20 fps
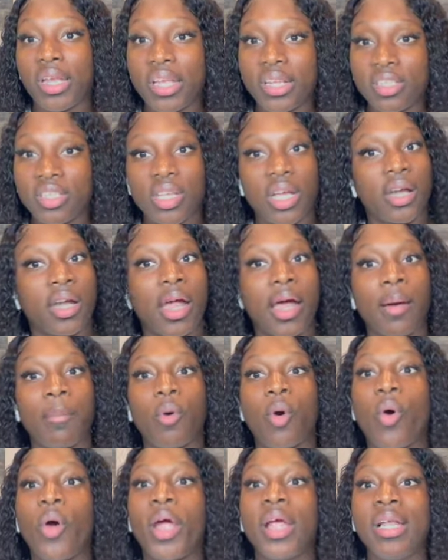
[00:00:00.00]

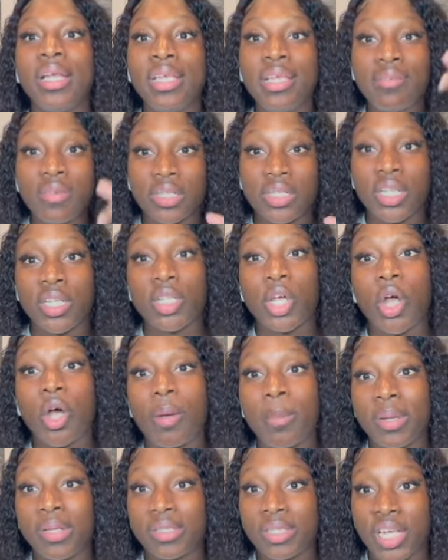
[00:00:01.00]
Instagram or leave it in the
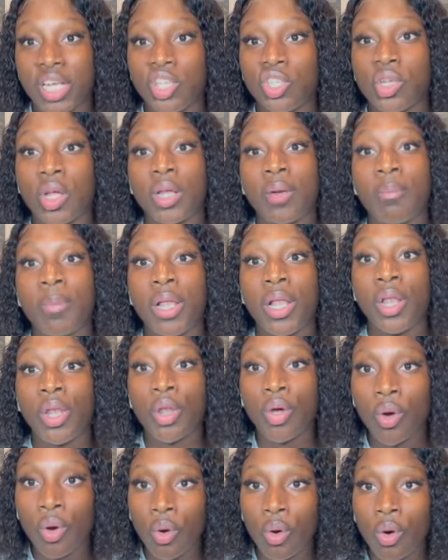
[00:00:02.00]
comment section
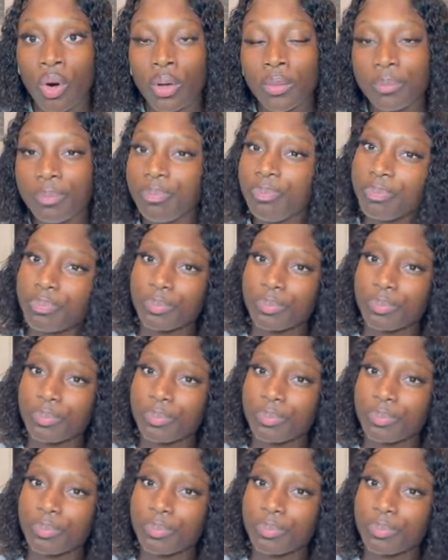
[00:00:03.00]
below.